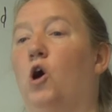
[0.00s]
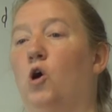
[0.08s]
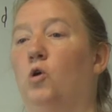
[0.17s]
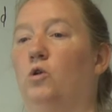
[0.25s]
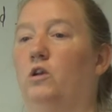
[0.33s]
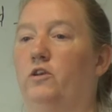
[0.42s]

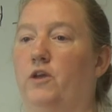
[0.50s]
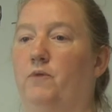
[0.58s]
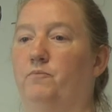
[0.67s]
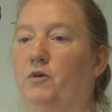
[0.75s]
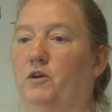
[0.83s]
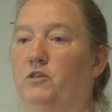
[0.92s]
whole
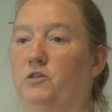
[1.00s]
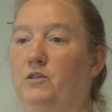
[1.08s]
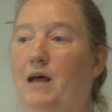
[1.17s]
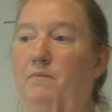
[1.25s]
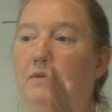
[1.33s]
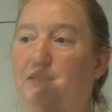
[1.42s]
numbers. So
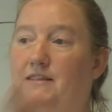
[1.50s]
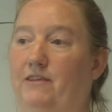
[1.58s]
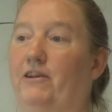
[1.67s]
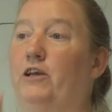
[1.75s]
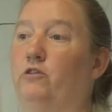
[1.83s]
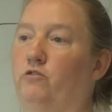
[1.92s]
that means they're
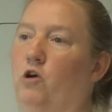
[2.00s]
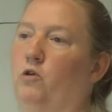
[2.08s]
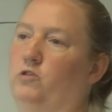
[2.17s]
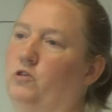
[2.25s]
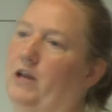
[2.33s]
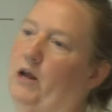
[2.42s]
in a
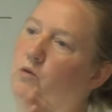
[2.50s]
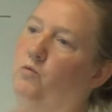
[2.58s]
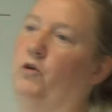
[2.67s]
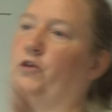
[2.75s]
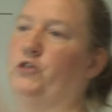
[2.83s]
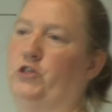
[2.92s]
row, so like
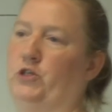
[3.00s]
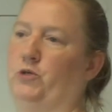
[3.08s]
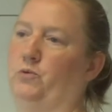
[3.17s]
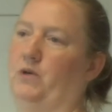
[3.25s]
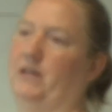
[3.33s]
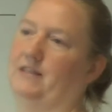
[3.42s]
1,
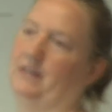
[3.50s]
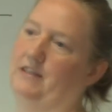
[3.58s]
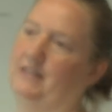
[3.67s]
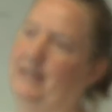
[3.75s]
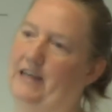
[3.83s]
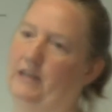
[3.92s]
2 is a
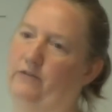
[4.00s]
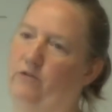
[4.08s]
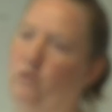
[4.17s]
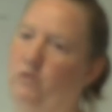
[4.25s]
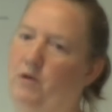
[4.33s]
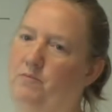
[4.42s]
consecutive
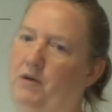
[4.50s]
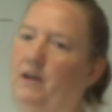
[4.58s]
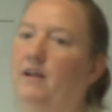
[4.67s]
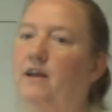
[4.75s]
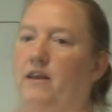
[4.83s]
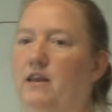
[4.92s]
whole number.
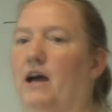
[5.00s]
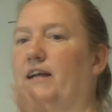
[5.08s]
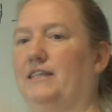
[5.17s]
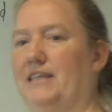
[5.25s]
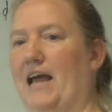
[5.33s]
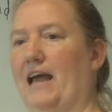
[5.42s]

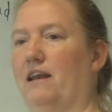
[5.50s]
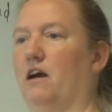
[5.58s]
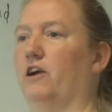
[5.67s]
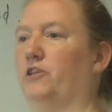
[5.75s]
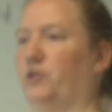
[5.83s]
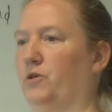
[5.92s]
9, 10
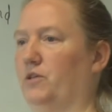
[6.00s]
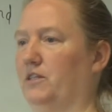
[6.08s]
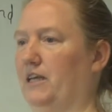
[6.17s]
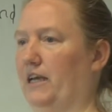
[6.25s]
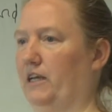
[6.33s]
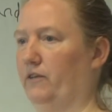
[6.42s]
are two
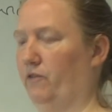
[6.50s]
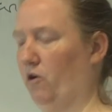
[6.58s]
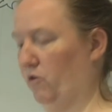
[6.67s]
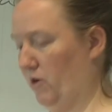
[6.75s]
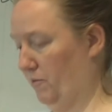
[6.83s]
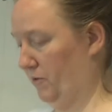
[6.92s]
consecutive
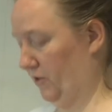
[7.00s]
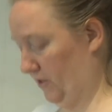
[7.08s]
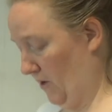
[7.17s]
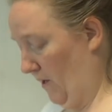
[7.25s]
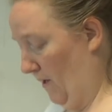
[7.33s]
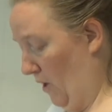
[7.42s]
whole numbers.